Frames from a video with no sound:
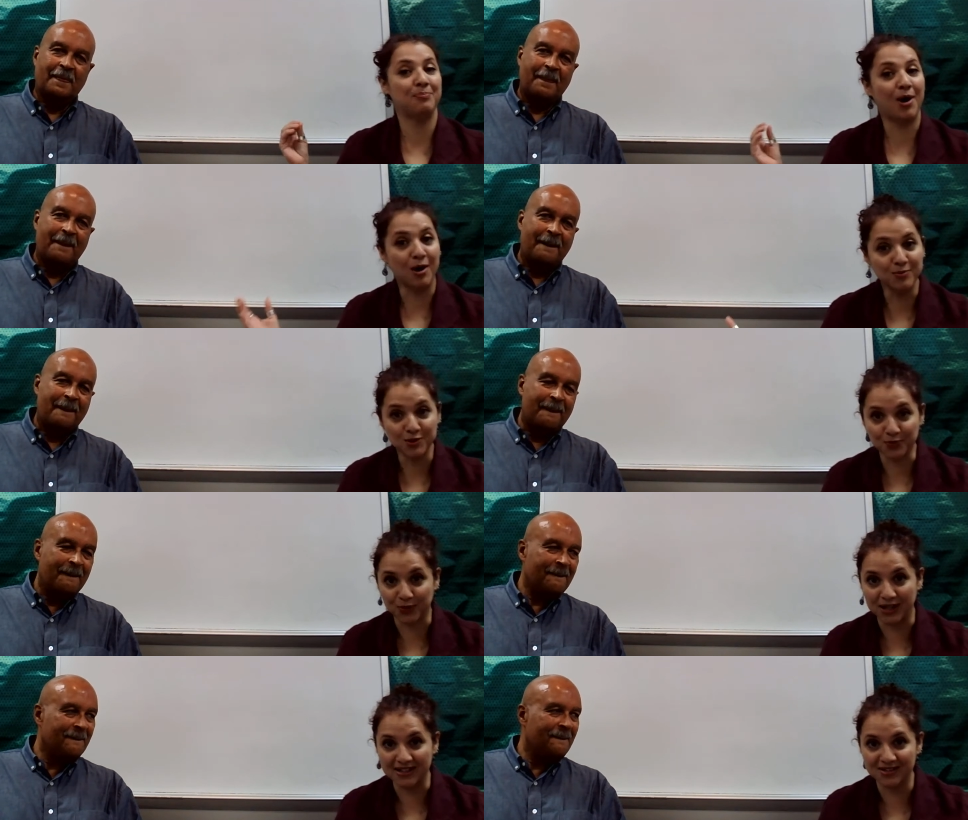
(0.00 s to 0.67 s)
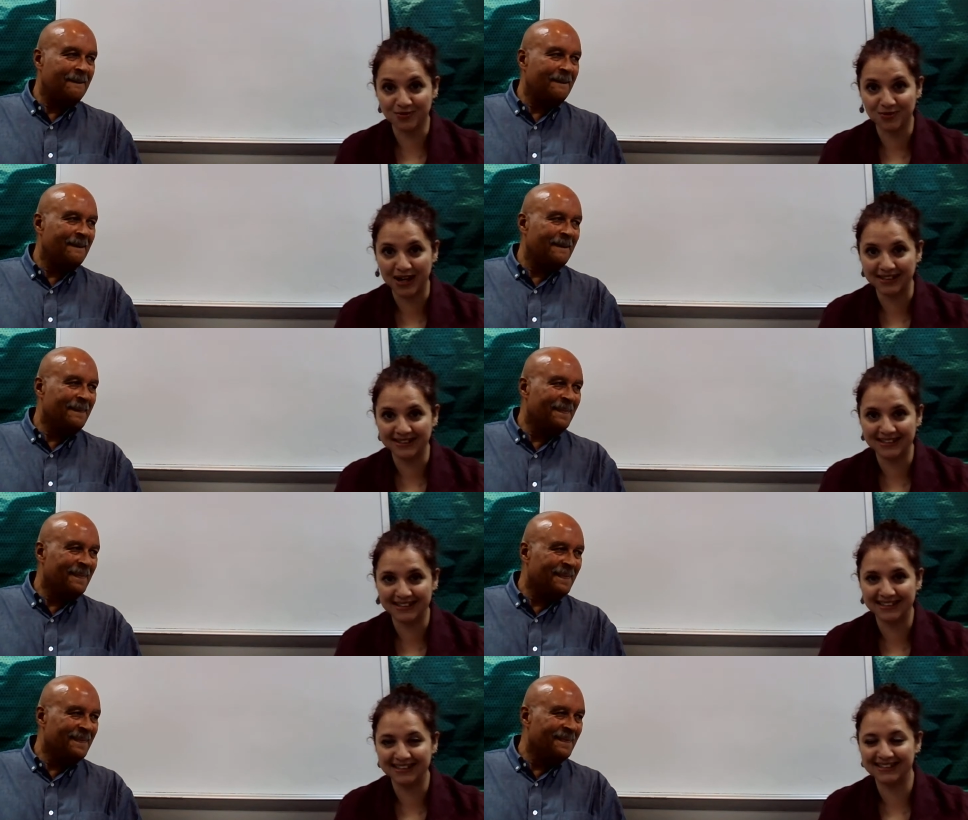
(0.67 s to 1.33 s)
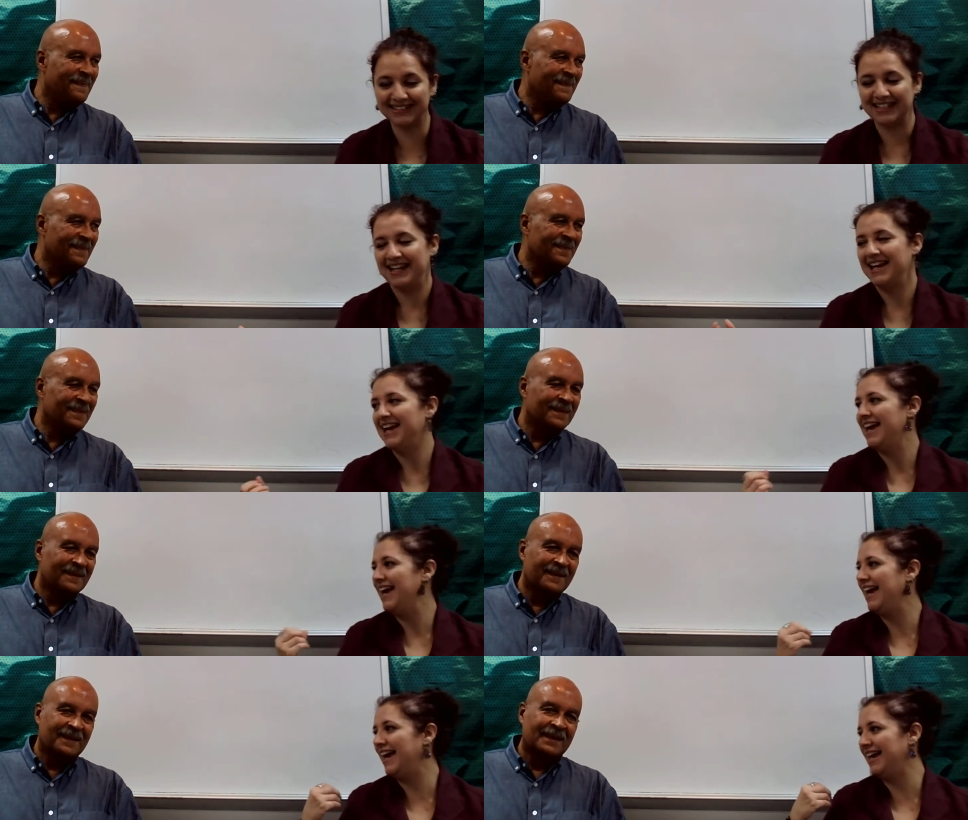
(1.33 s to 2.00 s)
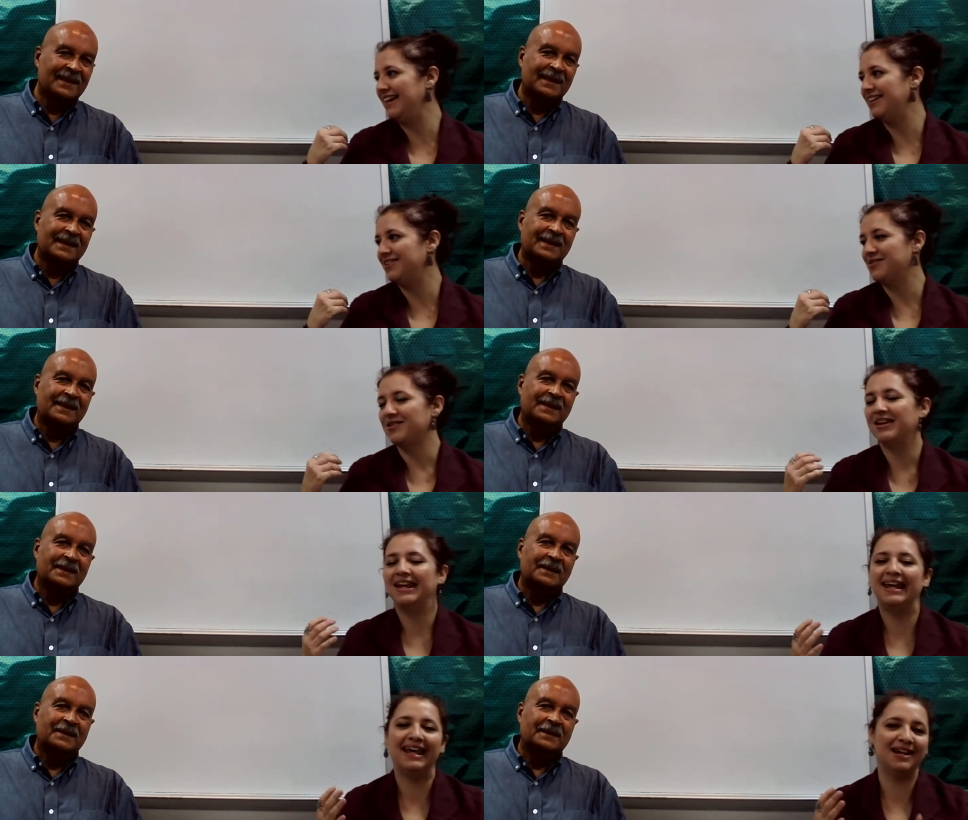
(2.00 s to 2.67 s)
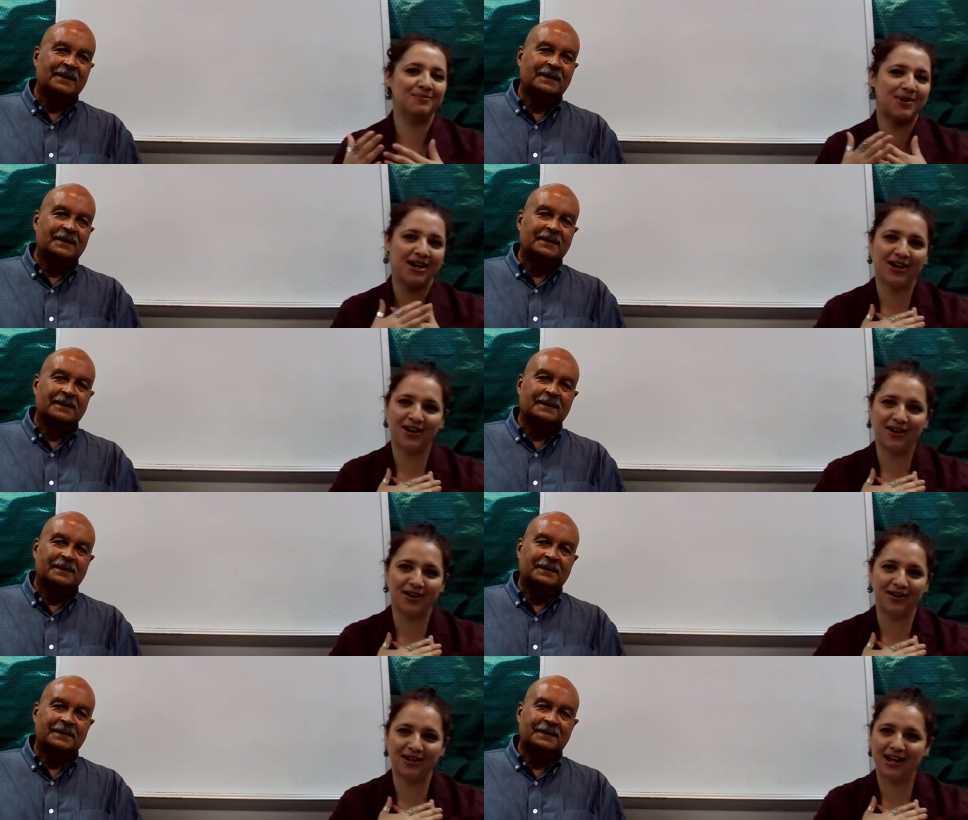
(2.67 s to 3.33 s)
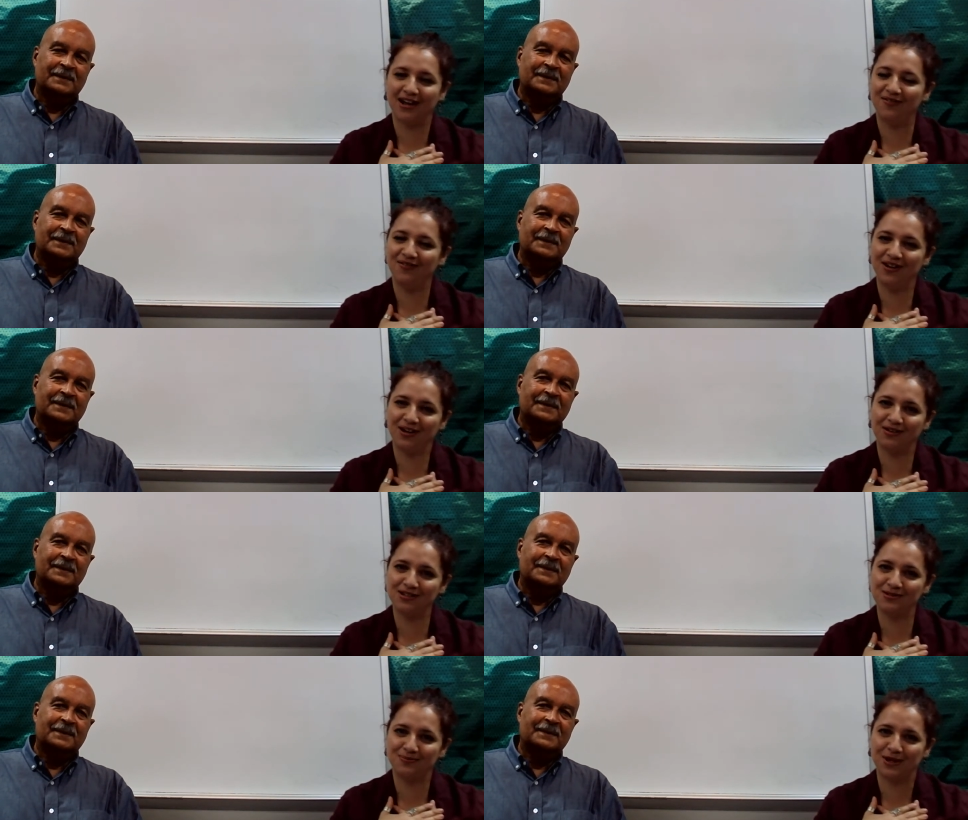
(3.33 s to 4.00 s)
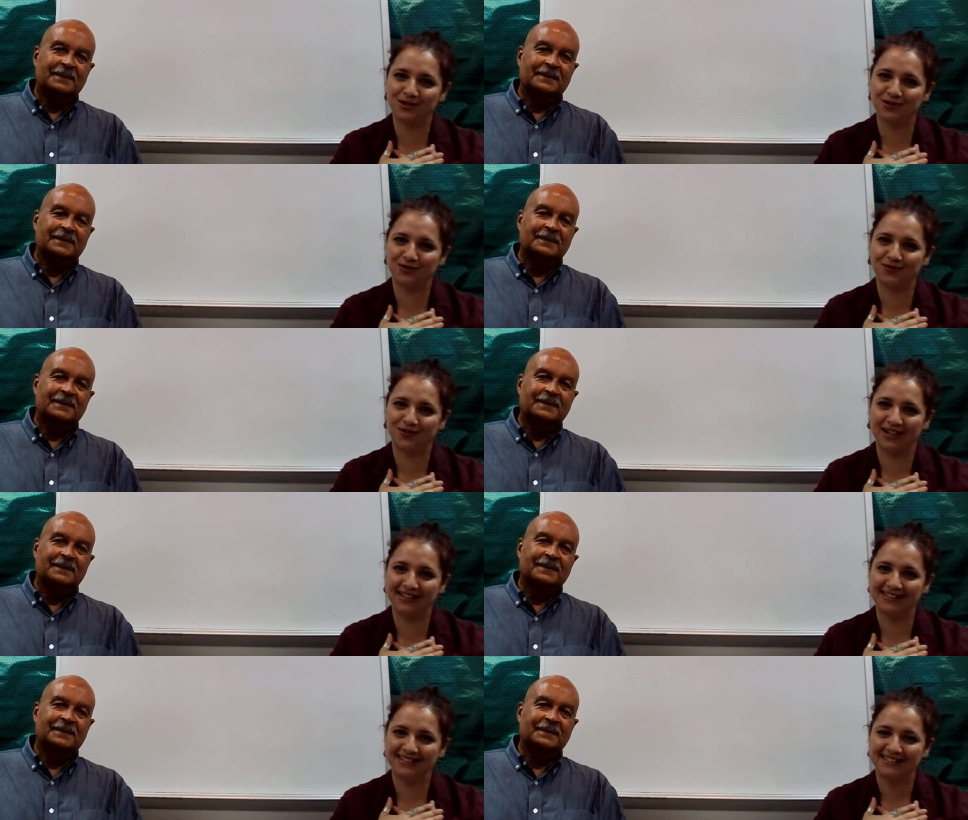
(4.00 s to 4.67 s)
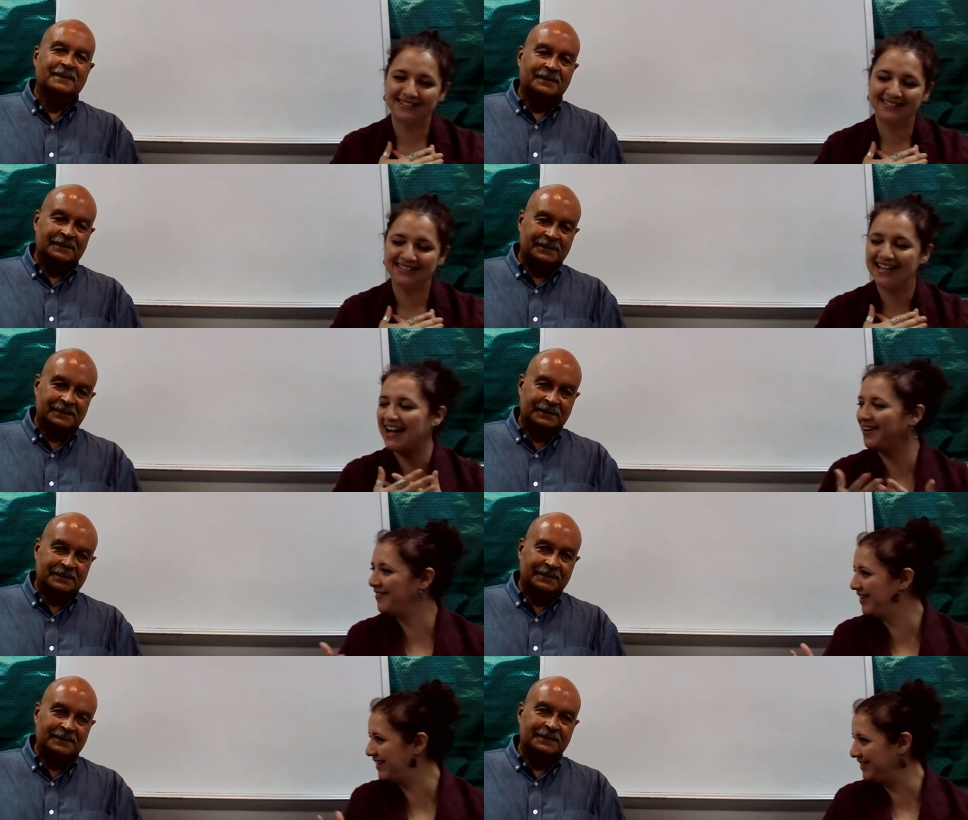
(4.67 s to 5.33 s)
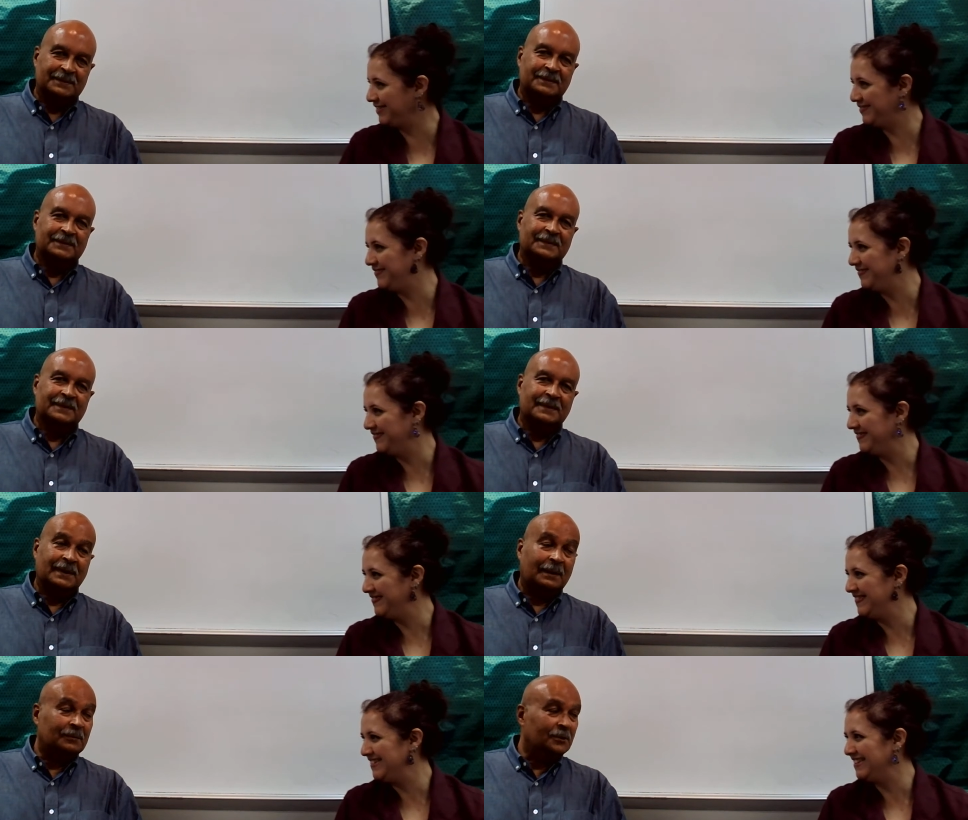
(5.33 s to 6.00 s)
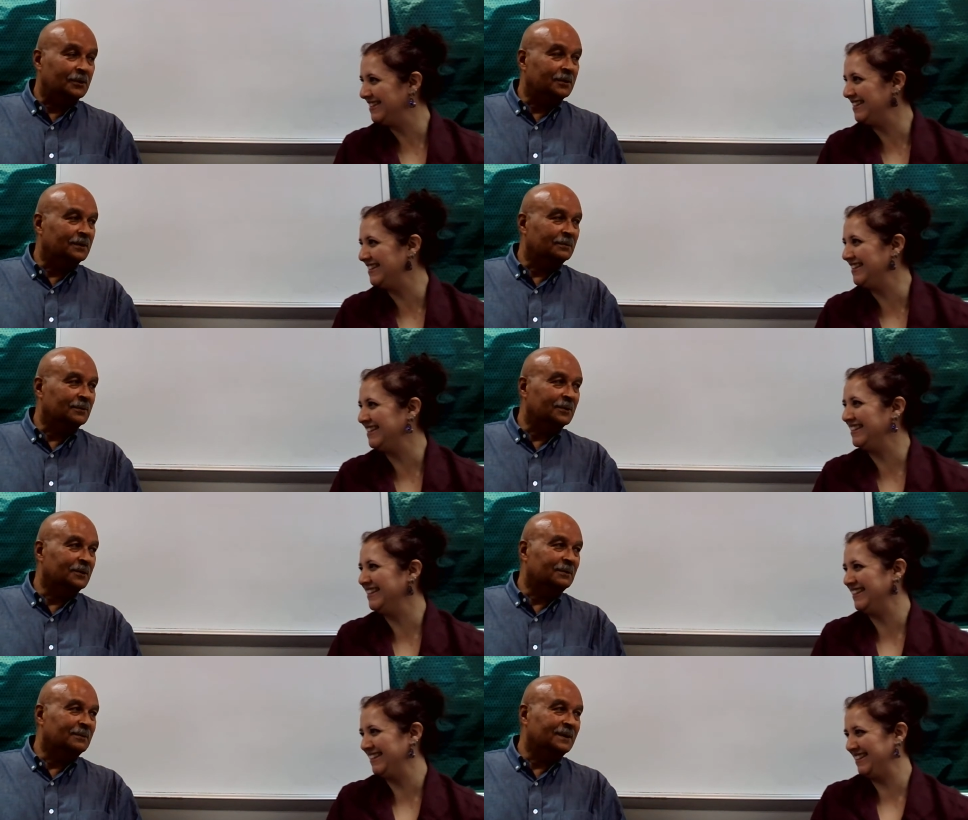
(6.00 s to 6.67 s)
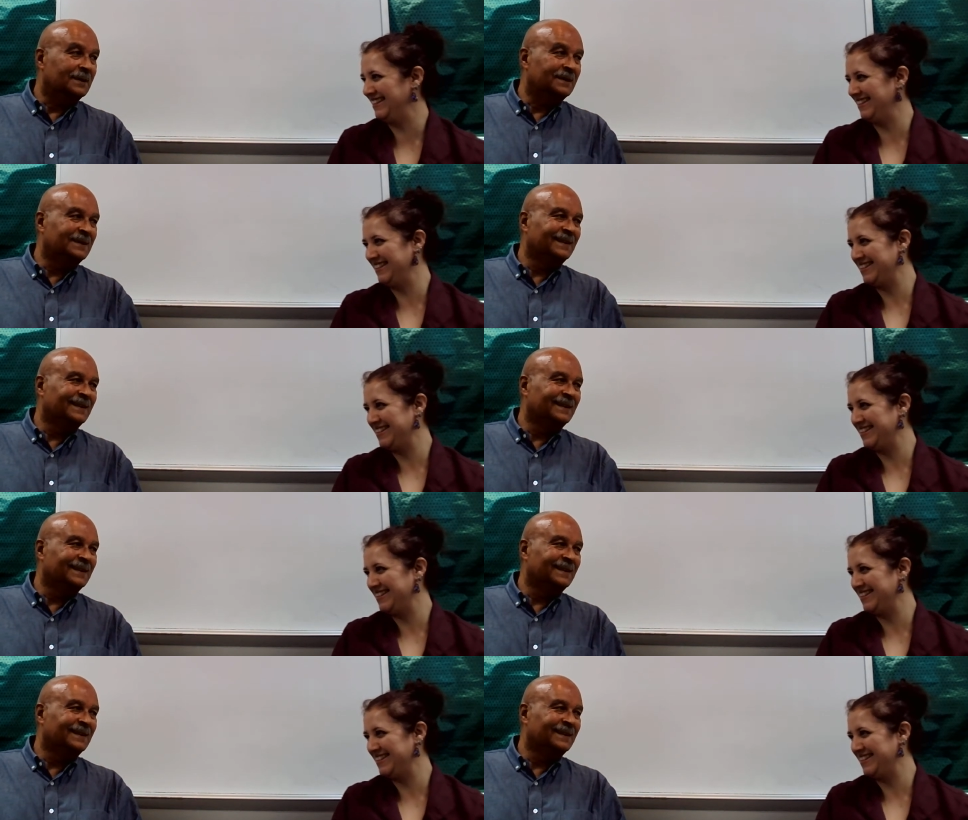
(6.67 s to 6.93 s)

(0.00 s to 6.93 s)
Speaker 1: Palm Springs resident, and in my heart, a very special friend. How are you?
Speaker 2: I'm good. I'm good, man.